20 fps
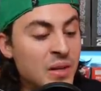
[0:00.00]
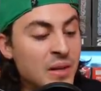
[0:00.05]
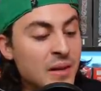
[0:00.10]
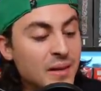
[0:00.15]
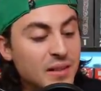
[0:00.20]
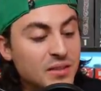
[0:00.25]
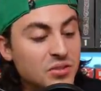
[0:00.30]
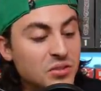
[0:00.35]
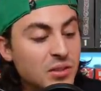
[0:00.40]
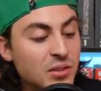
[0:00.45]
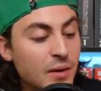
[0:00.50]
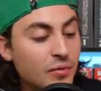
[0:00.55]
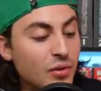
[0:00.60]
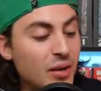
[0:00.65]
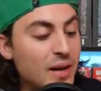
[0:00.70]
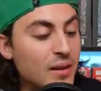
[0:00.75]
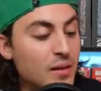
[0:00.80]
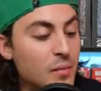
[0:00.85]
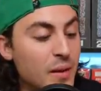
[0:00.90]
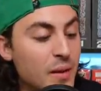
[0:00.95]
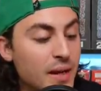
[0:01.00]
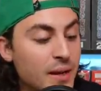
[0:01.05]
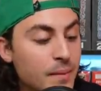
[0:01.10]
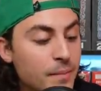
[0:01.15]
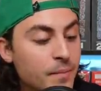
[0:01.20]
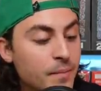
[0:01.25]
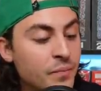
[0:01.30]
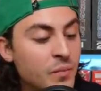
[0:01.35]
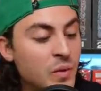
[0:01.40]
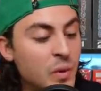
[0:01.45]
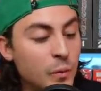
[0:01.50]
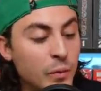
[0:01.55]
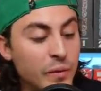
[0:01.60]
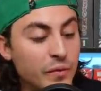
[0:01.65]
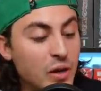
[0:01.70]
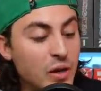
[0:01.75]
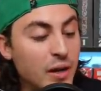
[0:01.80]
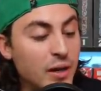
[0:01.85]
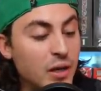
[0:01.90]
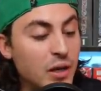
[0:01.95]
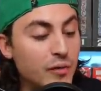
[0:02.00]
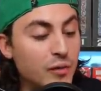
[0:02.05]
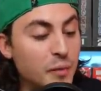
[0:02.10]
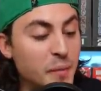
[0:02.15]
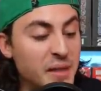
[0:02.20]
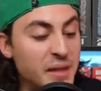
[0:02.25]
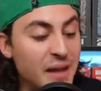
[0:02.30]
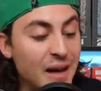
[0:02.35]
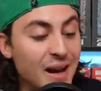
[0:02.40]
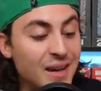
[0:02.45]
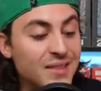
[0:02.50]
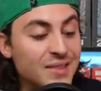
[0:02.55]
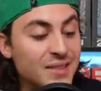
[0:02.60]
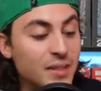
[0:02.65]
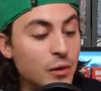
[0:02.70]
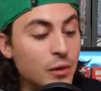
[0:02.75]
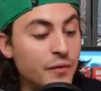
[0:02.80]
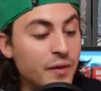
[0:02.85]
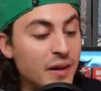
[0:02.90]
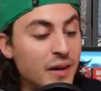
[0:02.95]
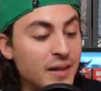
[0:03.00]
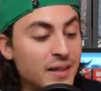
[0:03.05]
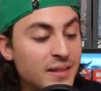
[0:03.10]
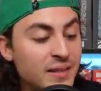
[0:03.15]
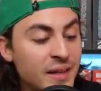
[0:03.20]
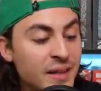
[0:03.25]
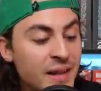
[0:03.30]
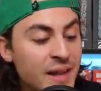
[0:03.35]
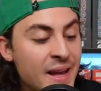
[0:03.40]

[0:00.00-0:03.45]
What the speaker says: This is cover A, the main. We've got a cover B Osseo variant,